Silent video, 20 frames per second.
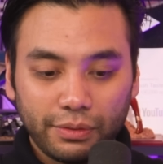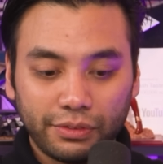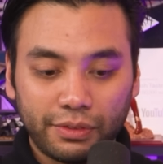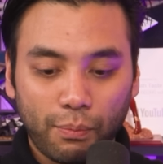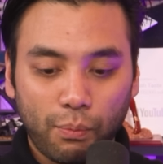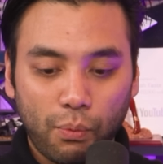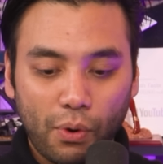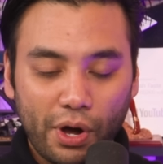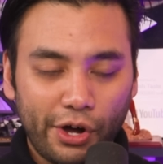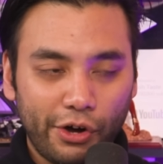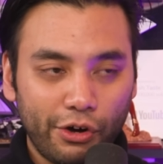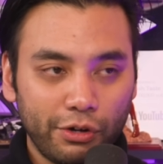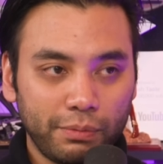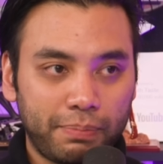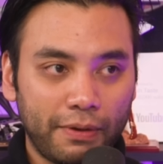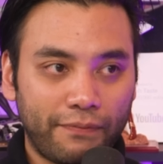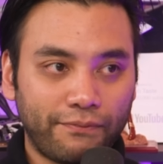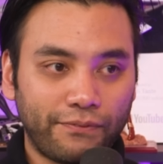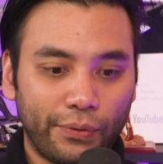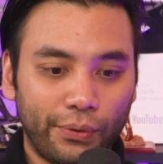the
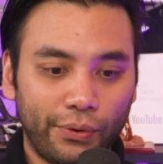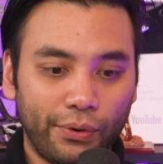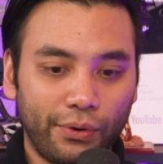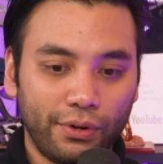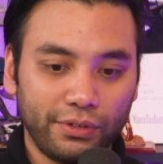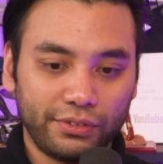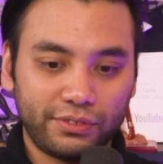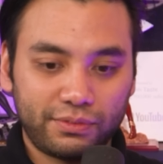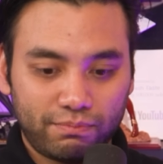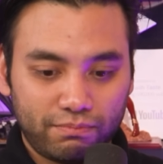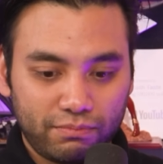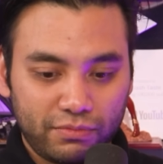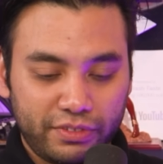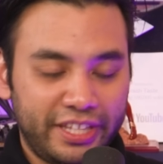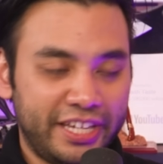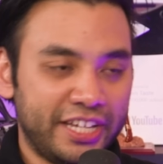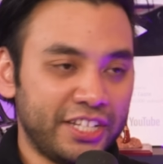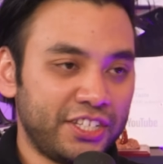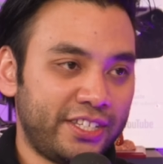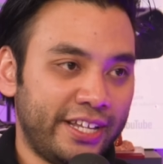world before
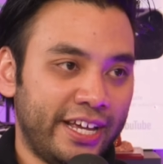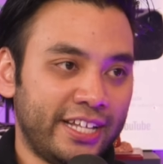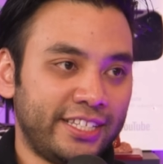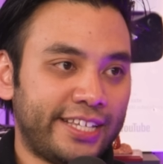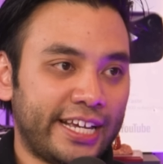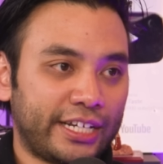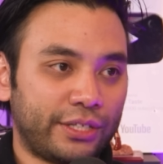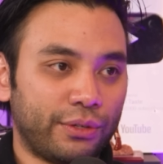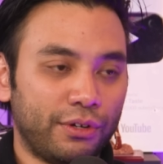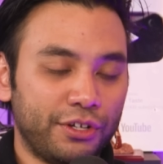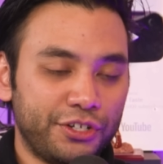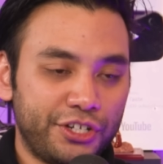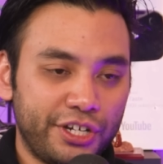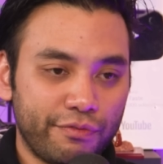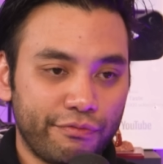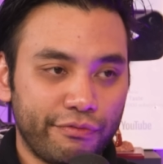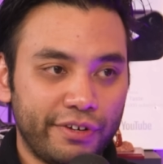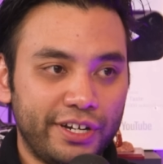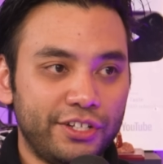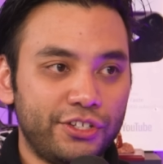the internet and
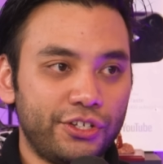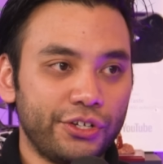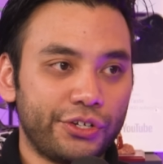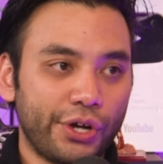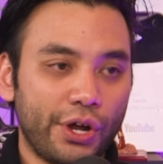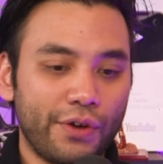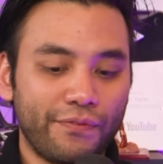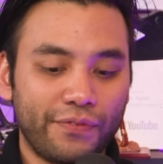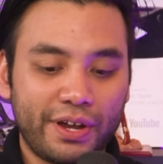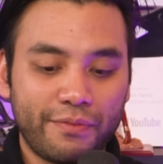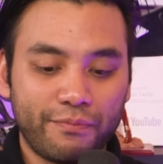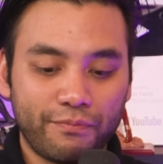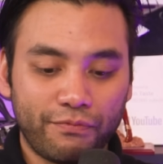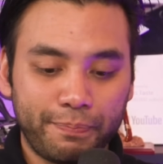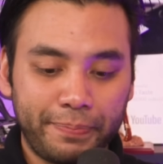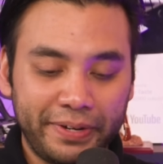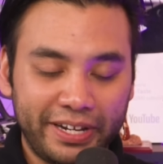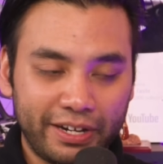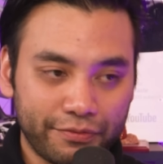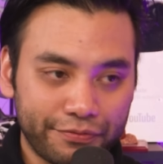technology really mm. took over
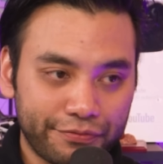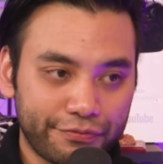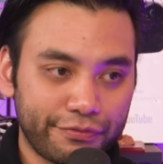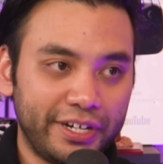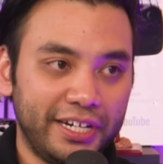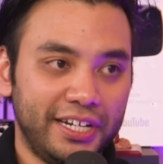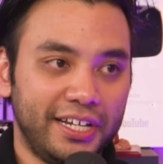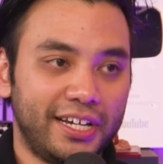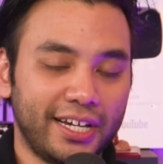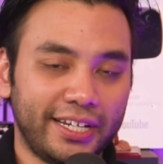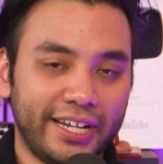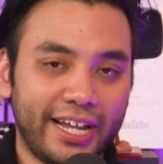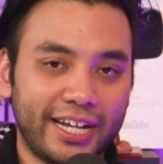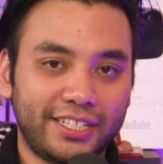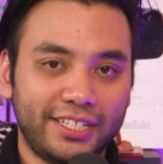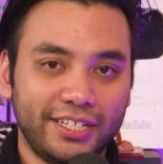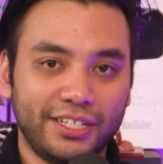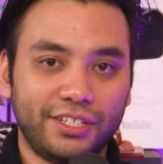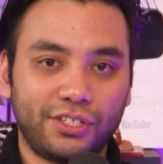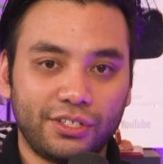and being really
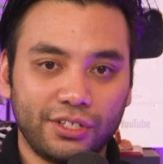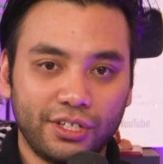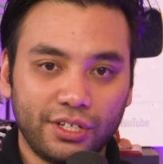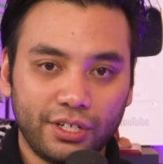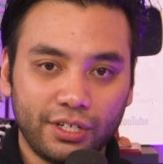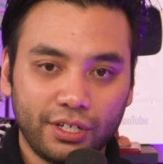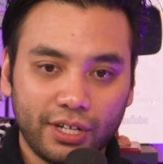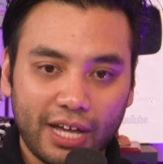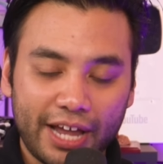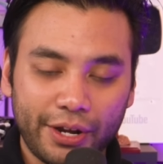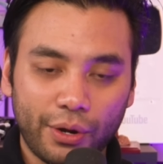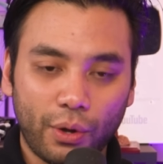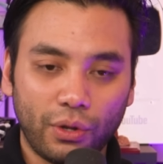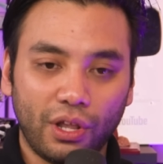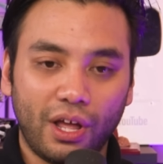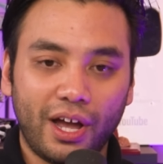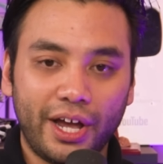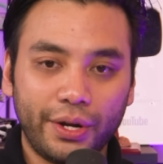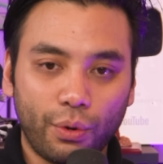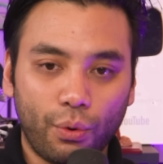connected and
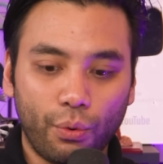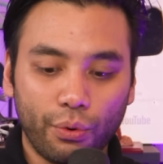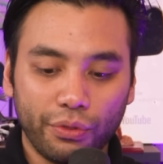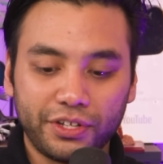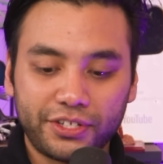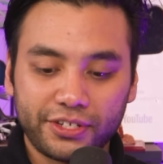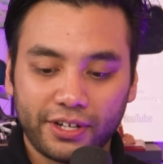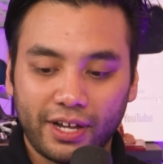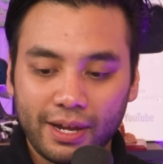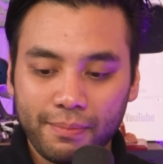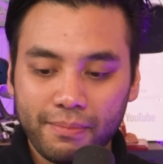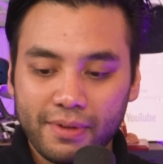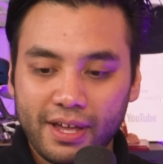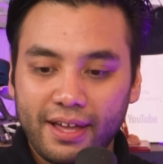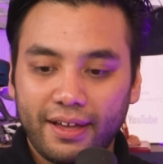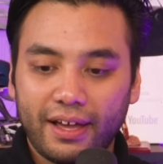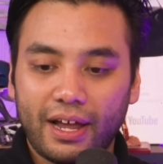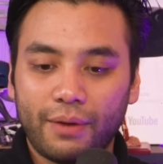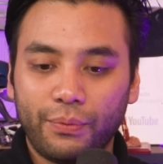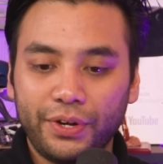online all the time.
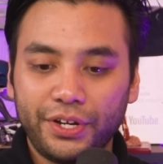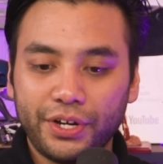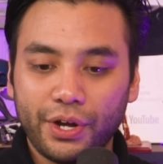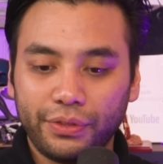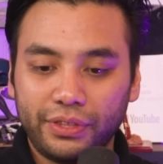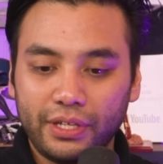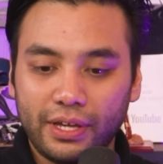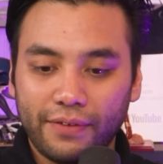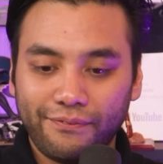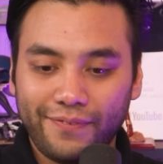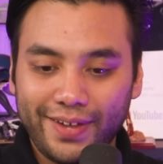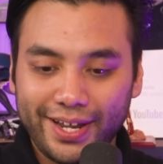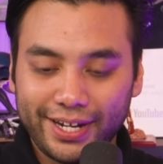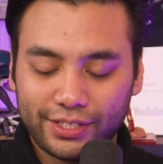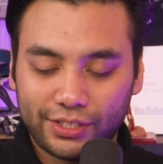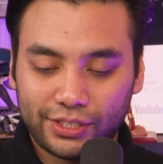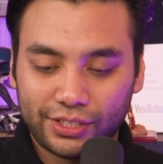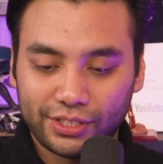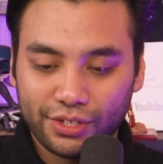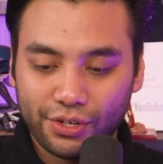Mm. And we know the
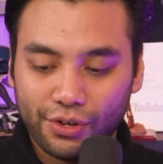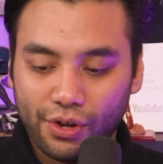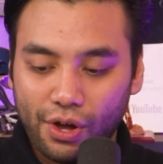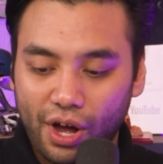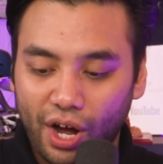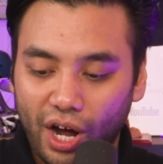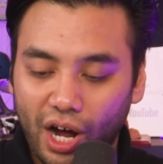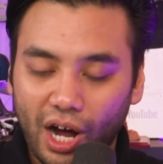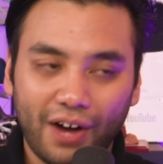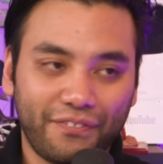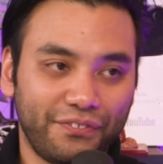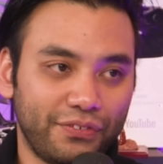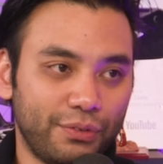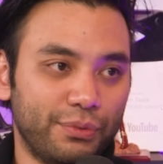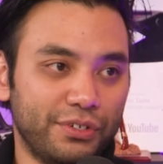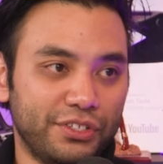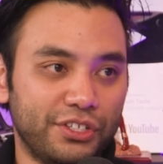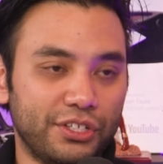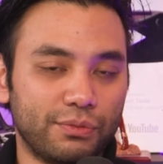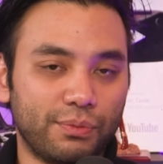effects
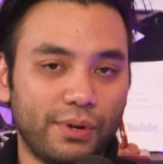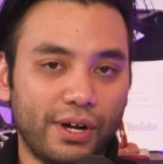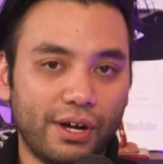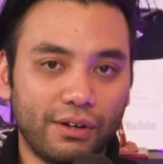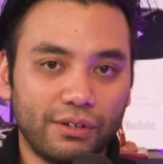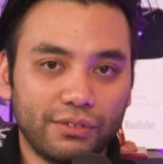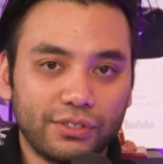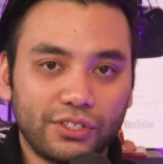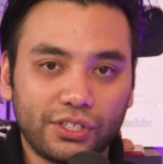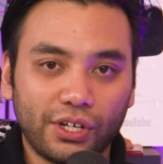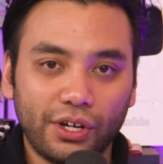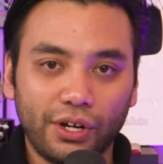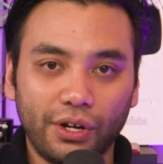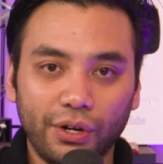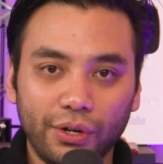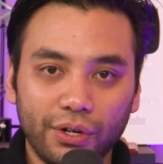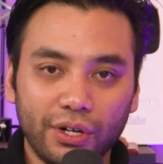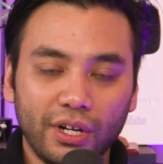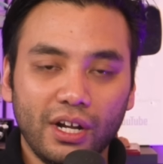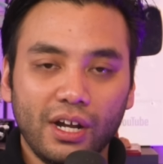afterwards as well.
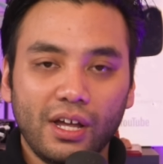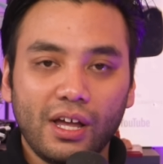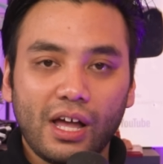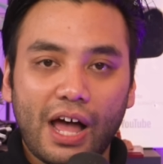So mm.